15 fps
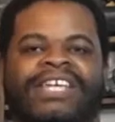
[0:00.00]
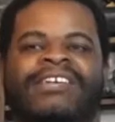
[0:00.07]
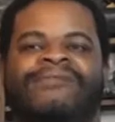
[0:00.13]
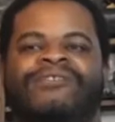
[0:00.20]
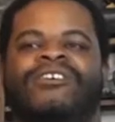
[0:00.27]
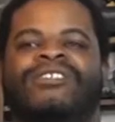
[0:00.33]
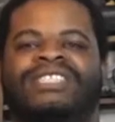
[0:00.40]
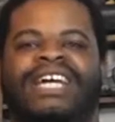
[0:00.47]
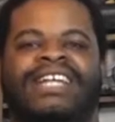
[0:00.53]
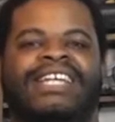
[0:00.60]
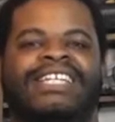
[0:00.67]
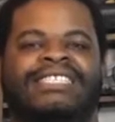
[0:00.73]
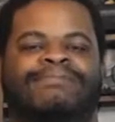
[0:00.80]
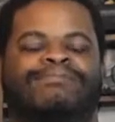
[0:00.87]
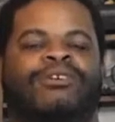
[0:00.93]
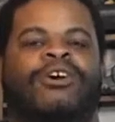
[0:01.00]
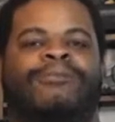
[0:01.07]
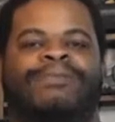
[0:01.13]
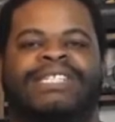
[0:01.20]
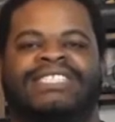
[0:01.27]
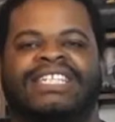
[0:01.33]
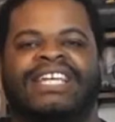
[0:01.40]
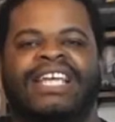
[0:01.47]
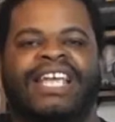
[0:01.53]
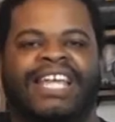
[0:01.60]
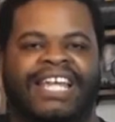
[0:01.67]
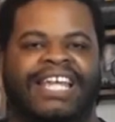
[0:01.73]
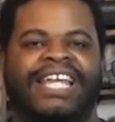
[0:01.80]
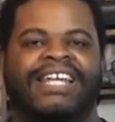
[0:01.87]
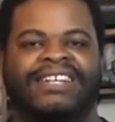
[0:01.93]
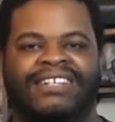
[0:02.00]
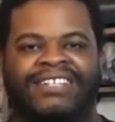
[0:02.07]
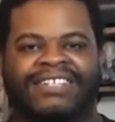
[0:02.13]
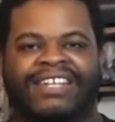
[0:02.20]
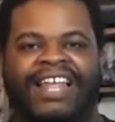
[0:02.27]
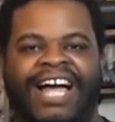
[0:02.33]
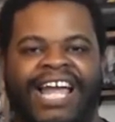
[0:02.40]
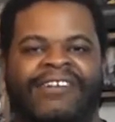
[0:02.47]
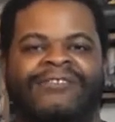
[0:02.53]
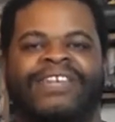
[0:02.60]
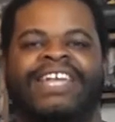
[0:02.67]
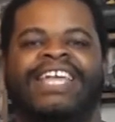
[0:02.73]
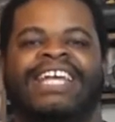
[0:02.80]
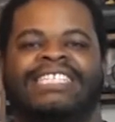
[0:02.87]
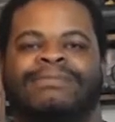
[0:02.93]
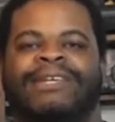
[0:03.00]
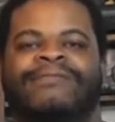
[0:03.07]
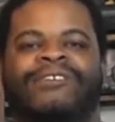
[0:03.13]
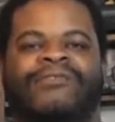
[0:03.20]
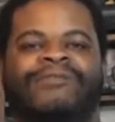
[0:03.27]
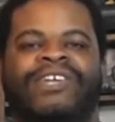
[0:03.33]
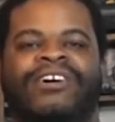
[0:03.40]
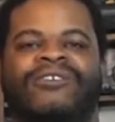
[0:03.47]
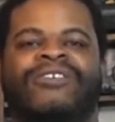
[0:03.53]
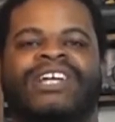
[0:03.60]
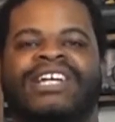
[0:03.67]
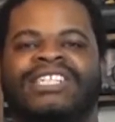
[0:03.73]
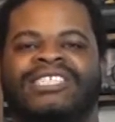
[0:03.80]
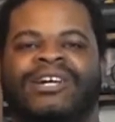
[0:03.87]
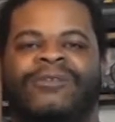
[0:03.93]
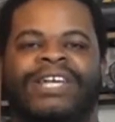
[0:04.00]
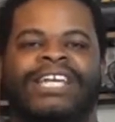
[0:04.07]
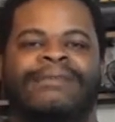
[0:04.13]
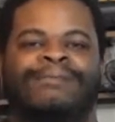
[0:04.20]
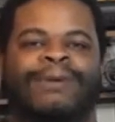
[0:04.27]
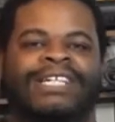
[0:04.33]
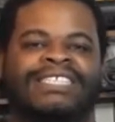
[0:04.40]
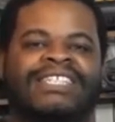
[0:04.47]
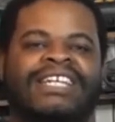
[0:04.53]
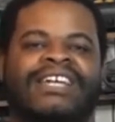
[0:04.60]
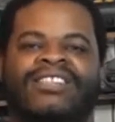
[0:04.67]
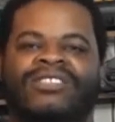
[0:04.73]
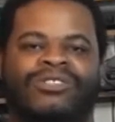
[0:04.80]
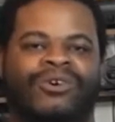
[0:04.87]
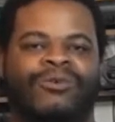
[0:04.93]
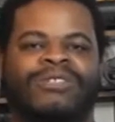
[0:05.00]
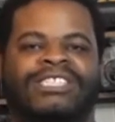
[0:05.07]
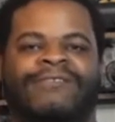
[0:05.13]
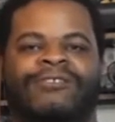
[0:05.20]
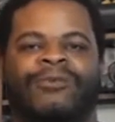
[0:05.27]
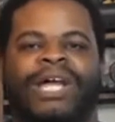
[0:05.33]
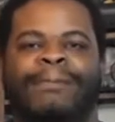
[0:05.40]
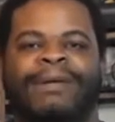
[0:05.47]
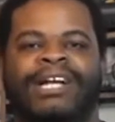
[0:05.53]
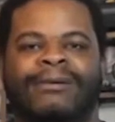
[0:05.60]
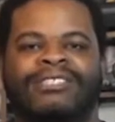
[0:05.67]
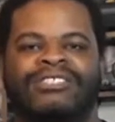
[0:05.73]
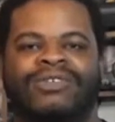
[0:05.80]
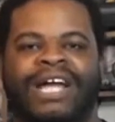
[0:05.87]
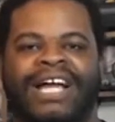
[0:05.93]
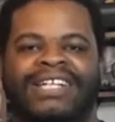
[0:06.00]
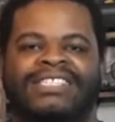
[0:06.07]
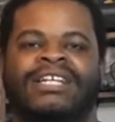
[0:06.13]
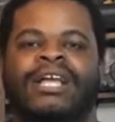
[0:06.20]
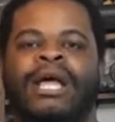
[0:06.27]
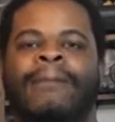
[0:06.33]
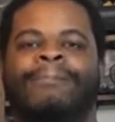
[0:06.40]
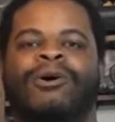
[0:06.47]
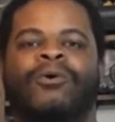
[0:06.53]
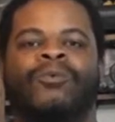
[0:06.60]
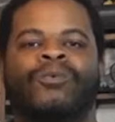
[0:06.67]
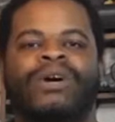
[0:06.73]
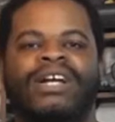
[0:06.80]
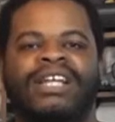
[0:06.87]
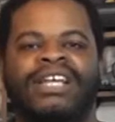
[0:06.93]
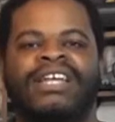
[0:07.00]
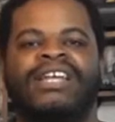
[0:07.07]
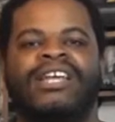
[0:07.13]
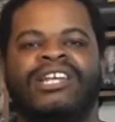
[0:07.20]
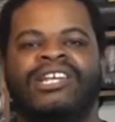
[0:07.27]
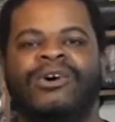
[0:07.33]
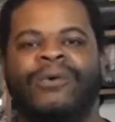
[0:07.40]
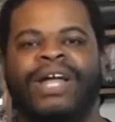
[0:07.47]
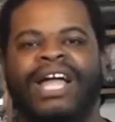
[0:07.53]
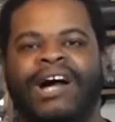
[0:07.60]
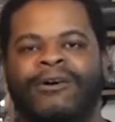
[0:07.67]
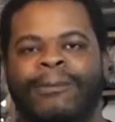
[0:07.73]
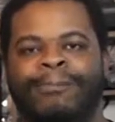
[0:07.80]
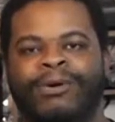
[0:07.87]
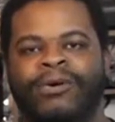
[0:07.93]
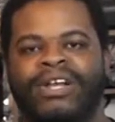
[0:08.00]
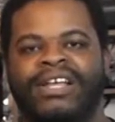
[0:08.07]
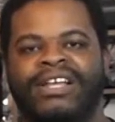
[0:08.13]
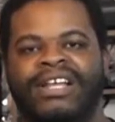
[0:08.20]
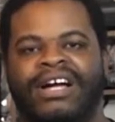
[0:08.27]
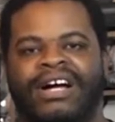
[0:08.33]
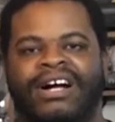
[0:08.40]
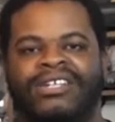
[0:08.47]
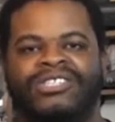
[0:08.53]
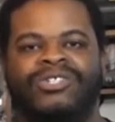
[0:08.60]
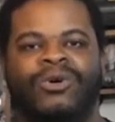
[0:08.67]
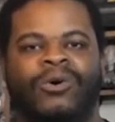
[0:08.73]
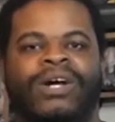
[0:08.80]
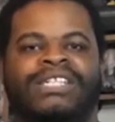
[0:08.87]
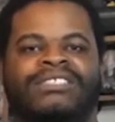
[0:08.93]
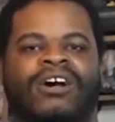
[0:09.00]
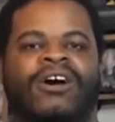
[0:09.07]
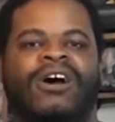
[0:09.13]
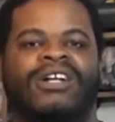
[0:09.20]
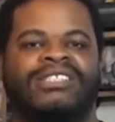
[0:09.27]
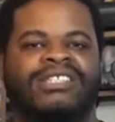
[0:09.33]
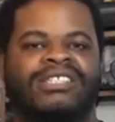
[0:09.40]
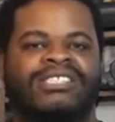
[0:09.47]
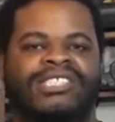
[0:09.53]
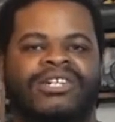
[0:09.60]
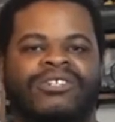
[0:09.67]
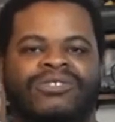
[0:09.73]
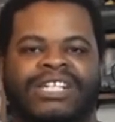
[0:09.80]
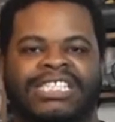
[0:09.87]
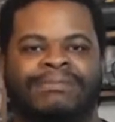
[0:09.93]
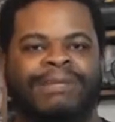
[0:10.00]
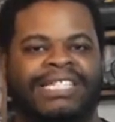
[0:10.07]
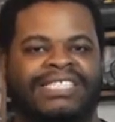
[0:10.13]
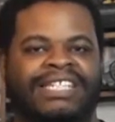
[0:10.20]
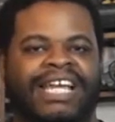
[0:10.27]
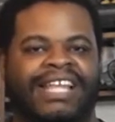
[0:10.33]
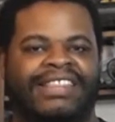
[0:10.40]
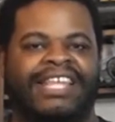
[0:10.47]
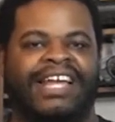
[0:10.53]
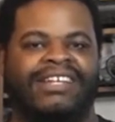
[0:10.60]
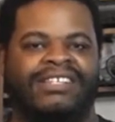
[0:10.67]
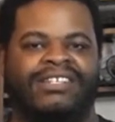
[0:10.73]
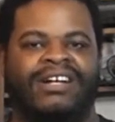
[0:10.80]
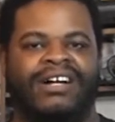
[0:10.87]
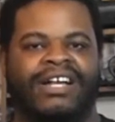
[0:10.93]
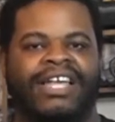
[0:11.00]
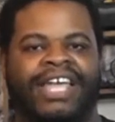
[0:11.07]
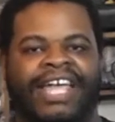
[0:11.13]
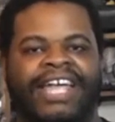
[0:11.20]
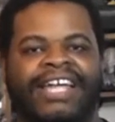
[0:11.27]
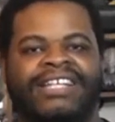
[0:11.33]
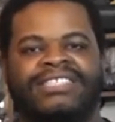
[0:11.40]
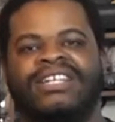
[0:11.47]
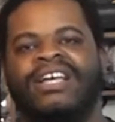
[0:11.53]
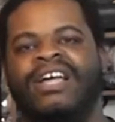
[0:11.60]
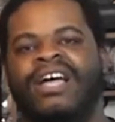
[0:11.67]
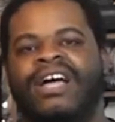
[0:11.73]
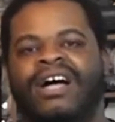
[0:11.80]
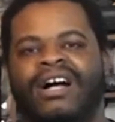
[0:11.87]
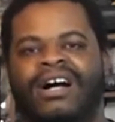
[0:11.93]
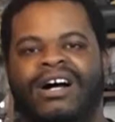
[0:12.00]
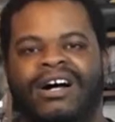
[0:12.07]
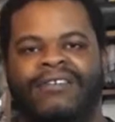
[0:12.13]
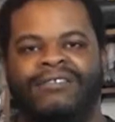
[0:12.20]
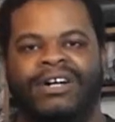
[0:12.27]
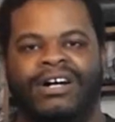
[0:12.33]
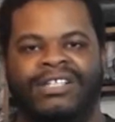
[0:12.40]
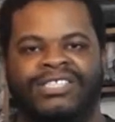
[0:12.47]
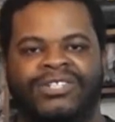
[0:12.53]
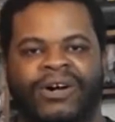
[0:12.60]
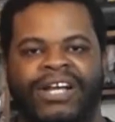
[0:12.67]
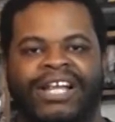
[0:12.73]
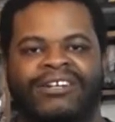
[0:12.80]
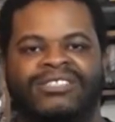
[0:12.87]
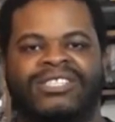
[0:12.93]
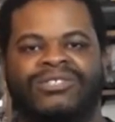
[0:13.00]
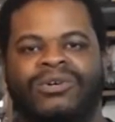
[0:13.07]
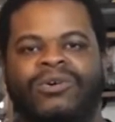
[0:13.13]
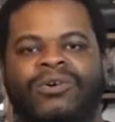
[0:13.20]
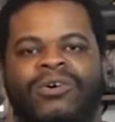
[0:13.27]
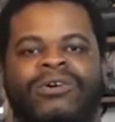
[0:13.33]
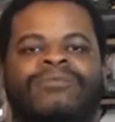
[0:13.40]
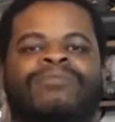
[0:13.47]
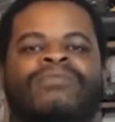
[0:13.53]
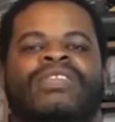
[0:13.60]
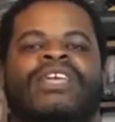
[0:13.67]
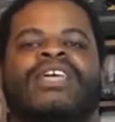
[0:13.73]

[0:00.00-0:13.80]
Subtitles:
He feels that his purpose in life has been fulfilled, so he must throw himself away and become trash. But Woody, knowing how important toys are to children, especially at that young age of starting out school,